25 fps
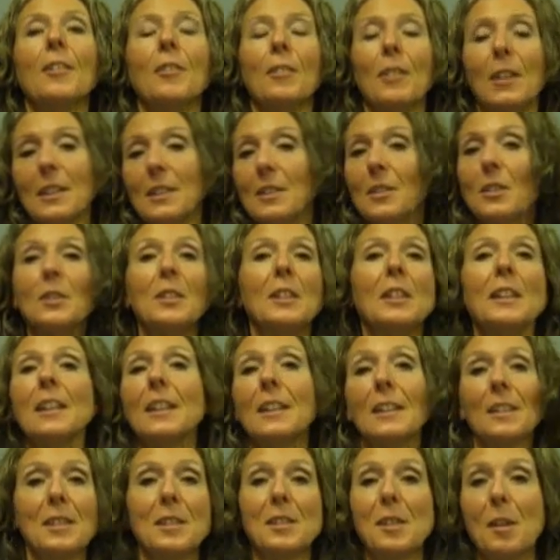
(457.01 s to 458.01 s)
ready to dig
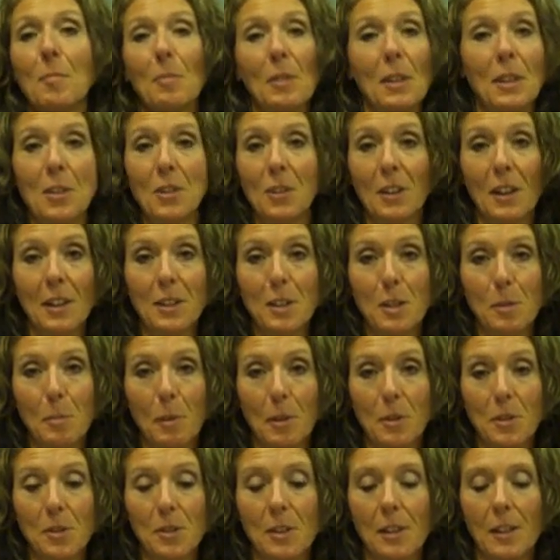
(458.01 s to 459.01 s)
into something you're not
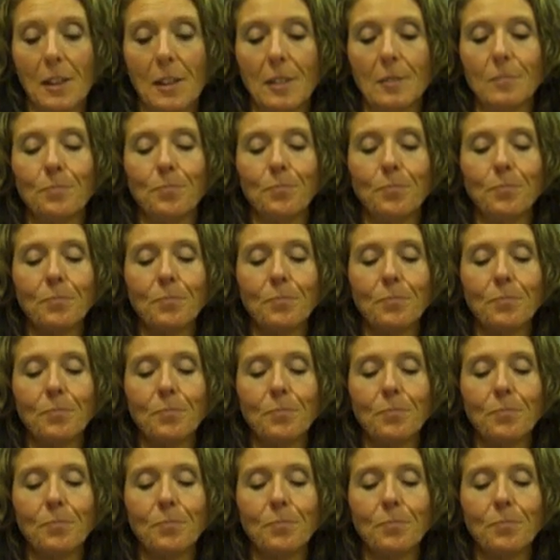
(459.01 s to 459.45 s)
supposed to eat.